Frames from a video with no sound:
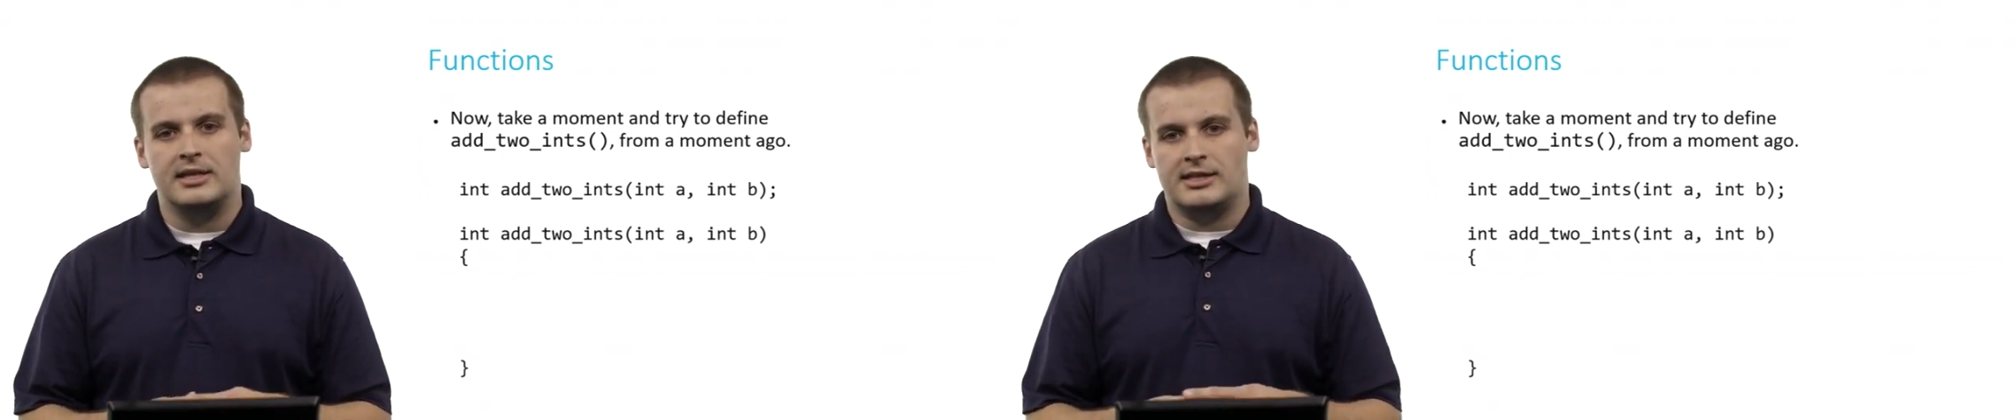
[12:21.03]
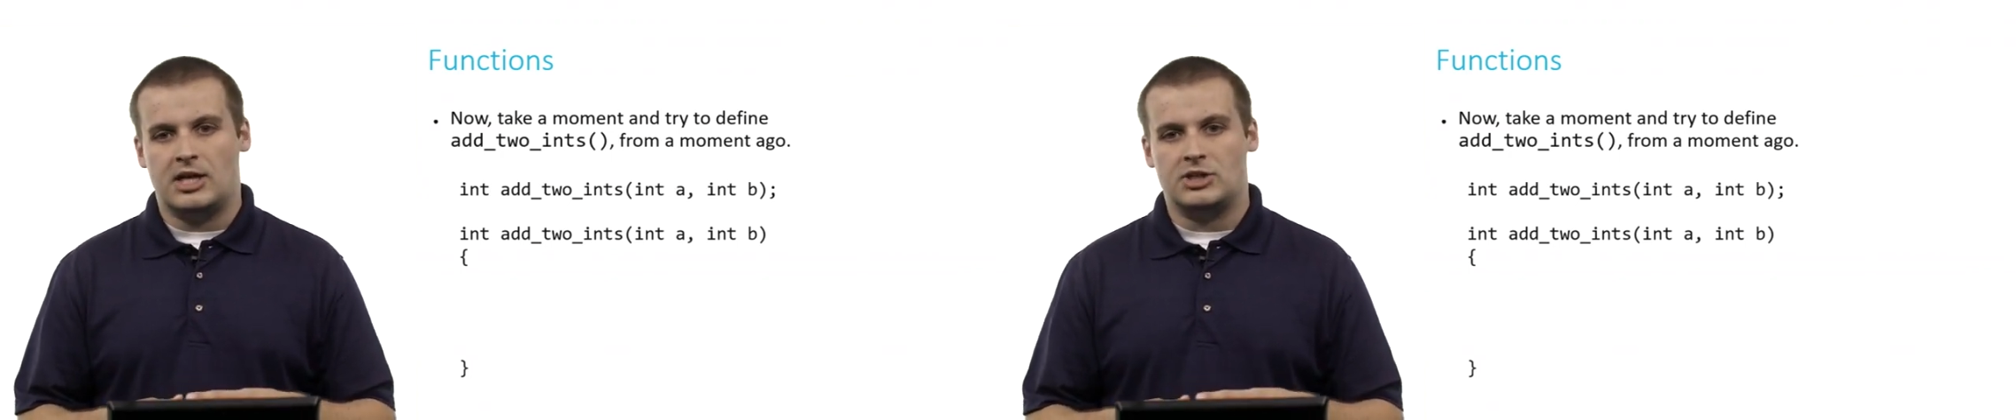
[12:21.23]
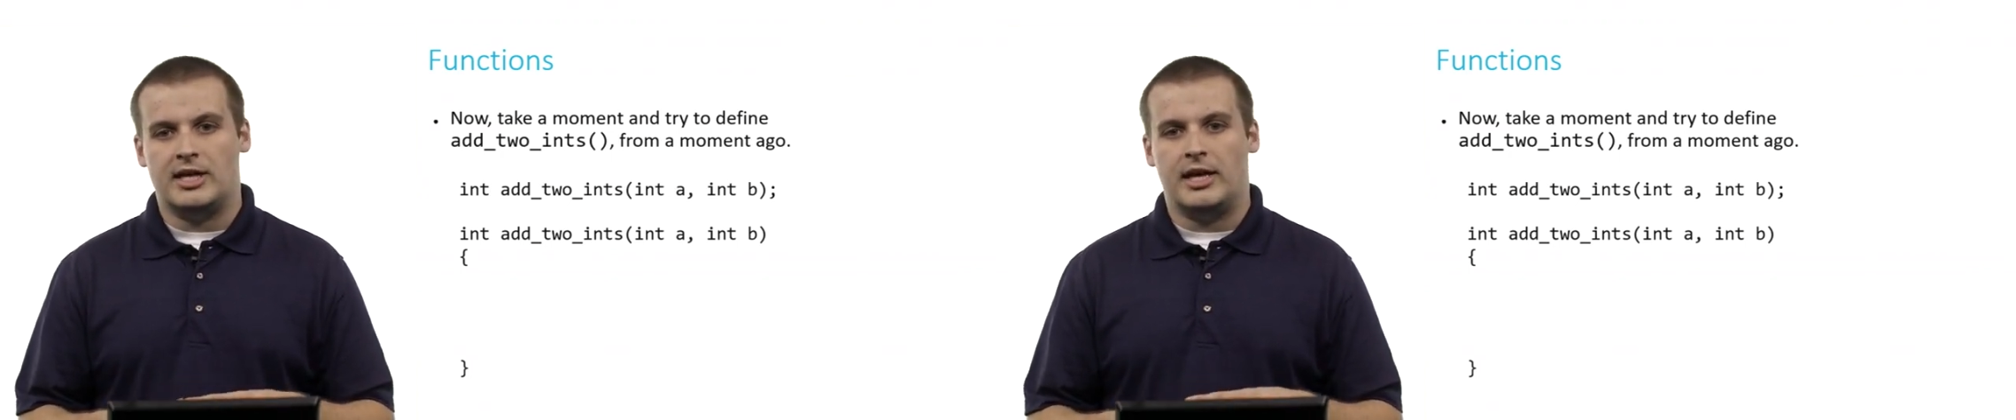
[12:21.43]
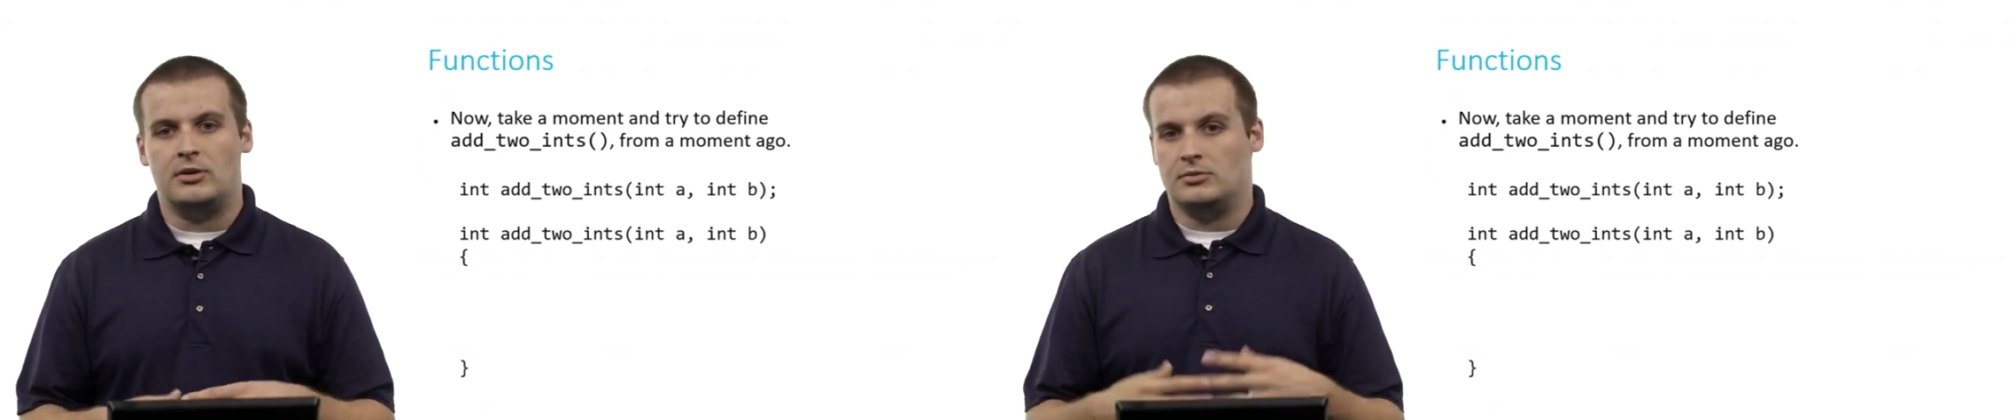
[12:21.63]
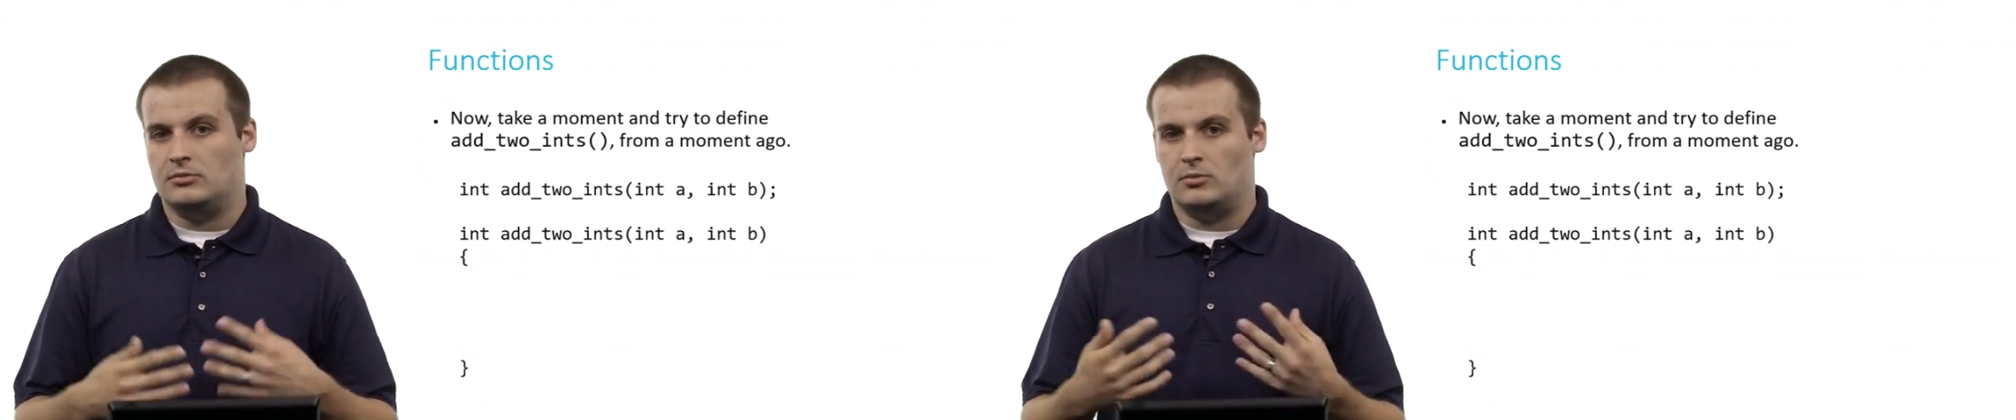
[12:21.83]
such
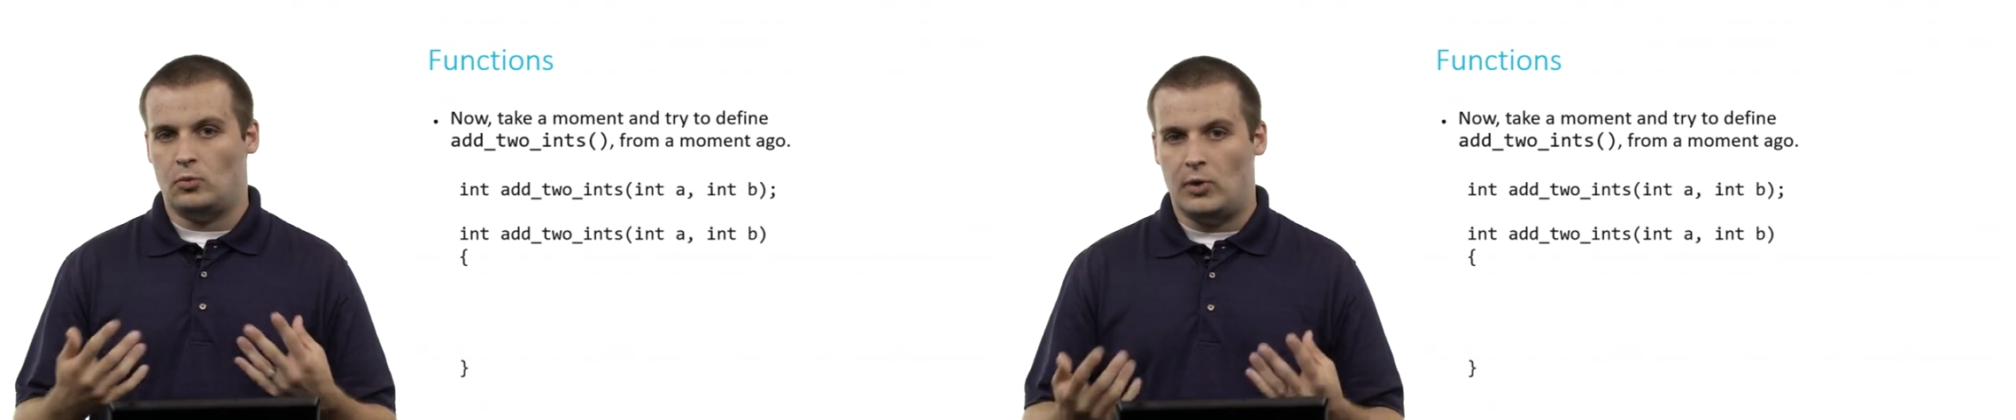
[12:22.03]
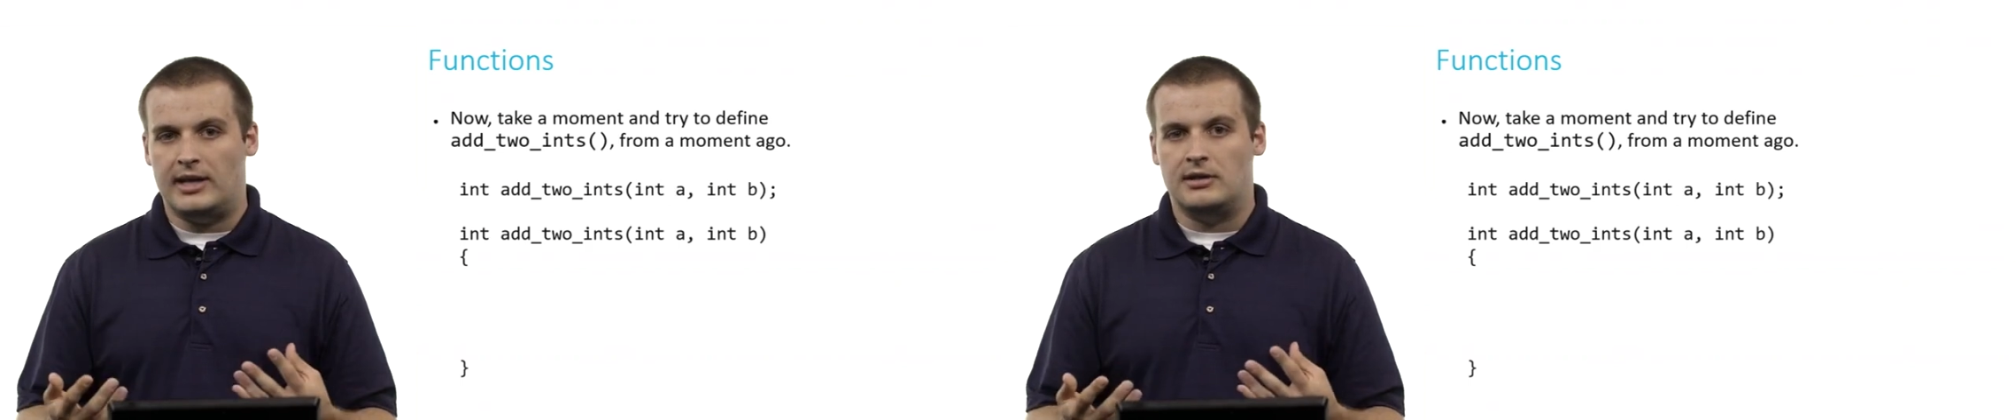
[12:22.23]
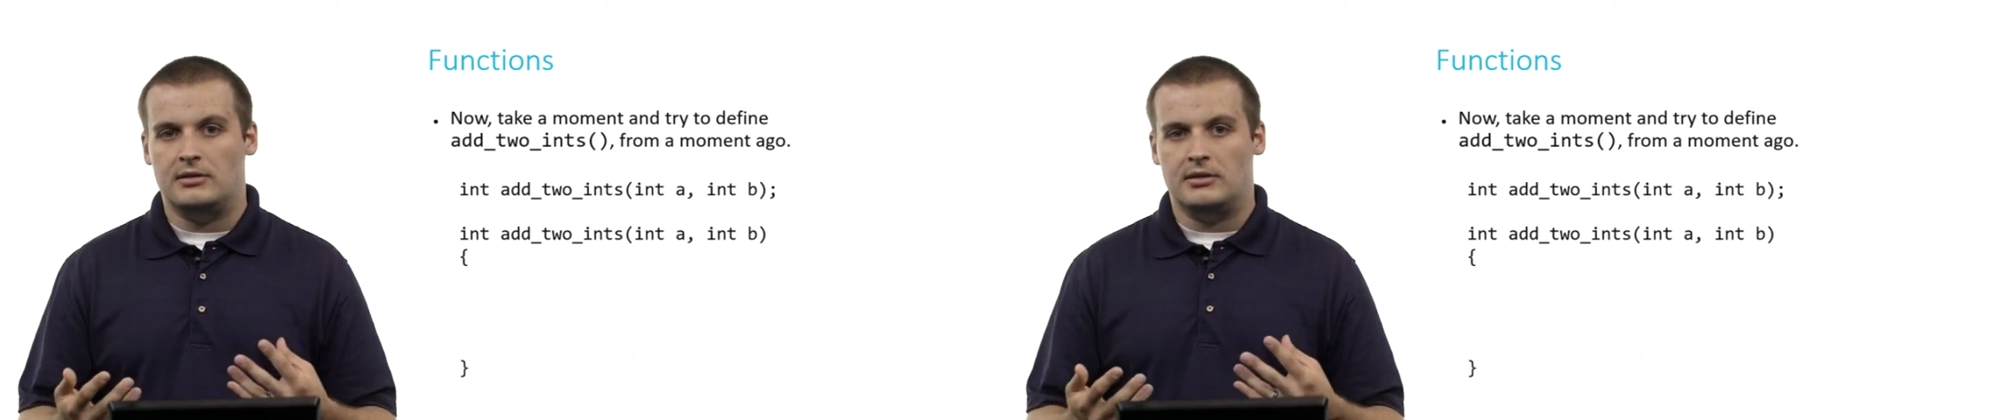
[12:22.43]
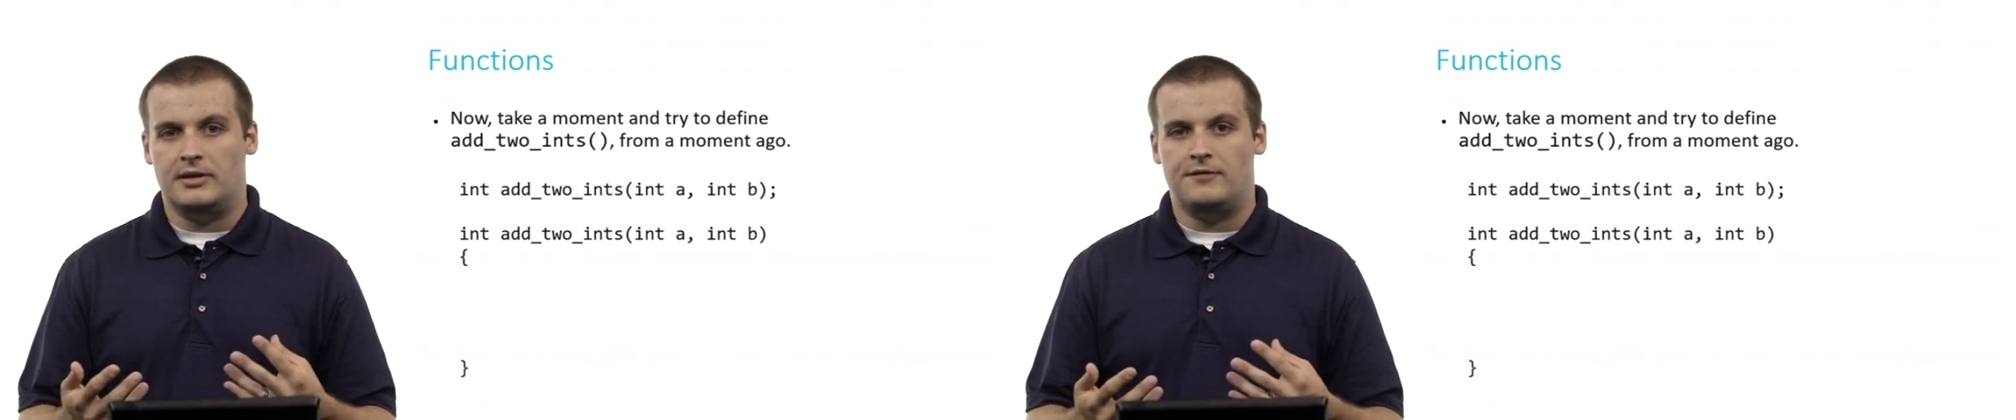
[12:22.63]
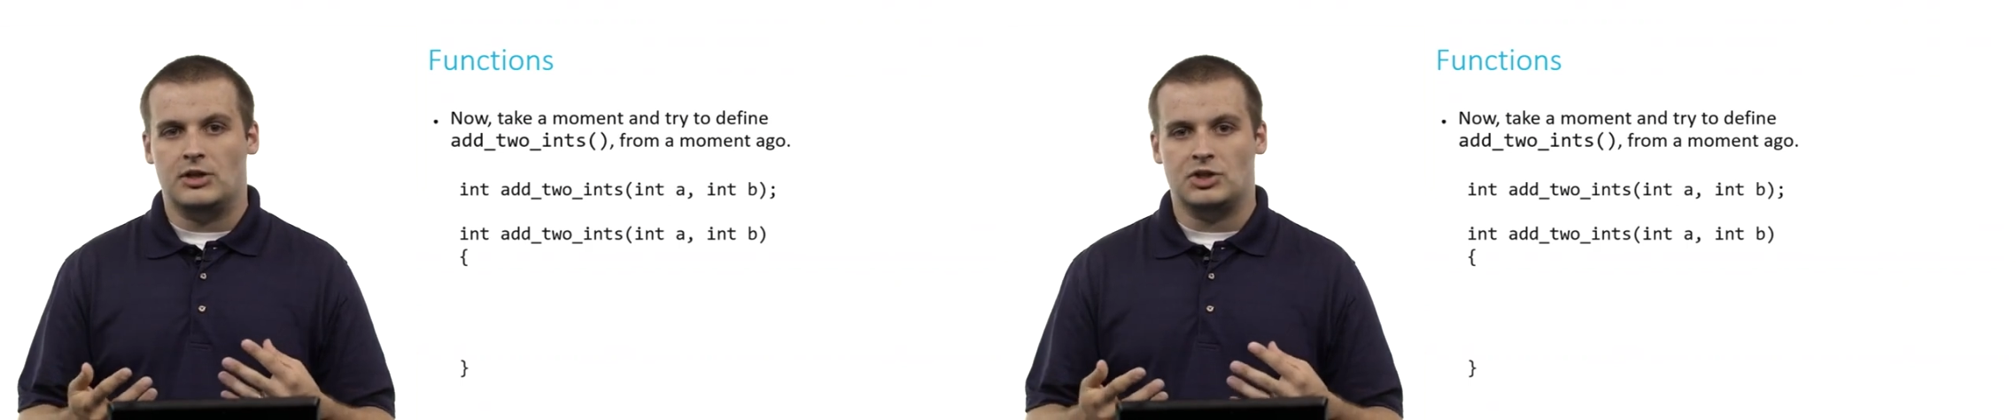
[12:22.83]
that when the
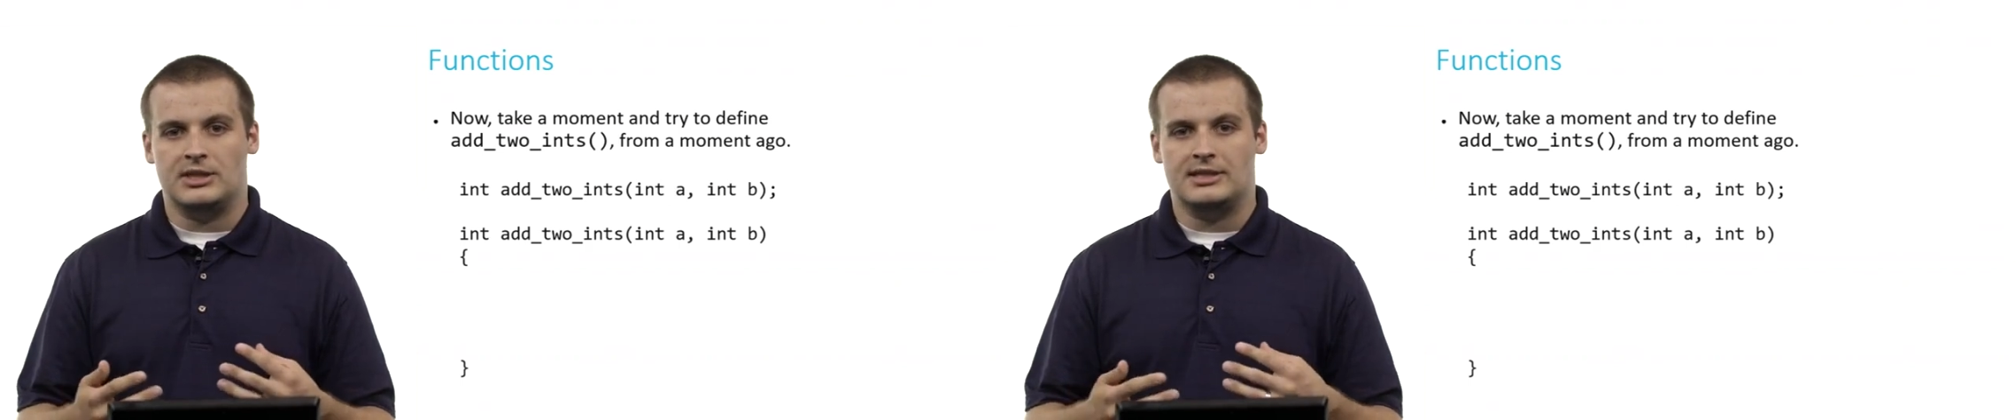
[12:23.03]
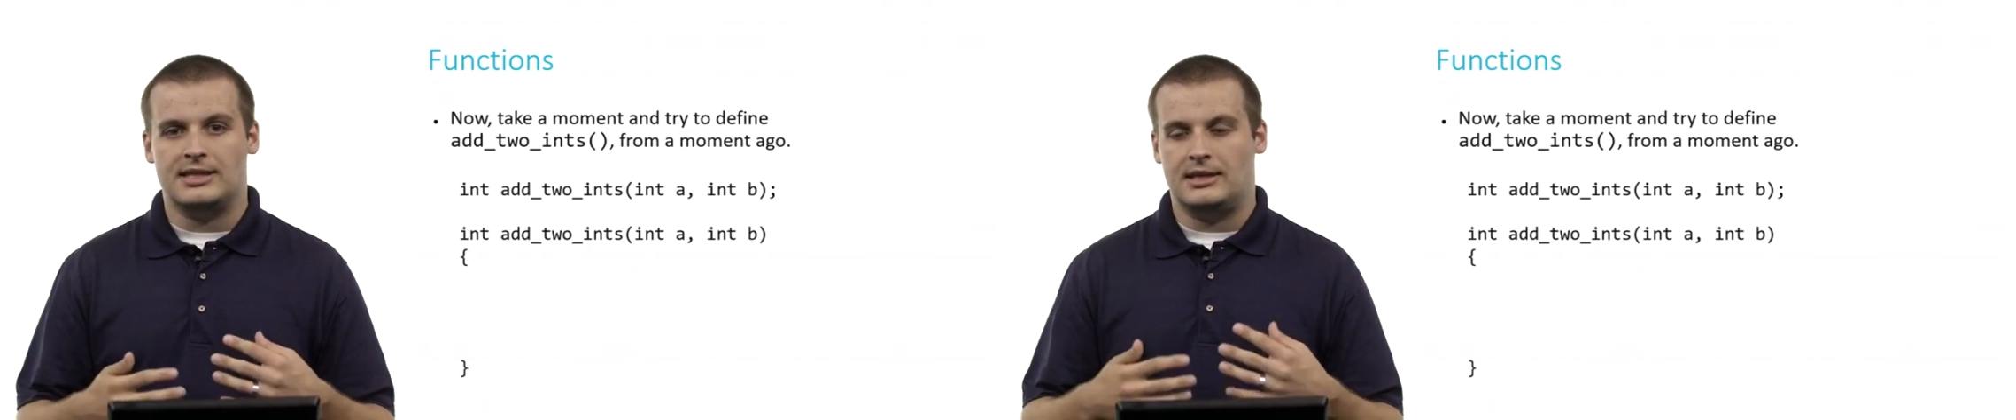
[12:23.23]
function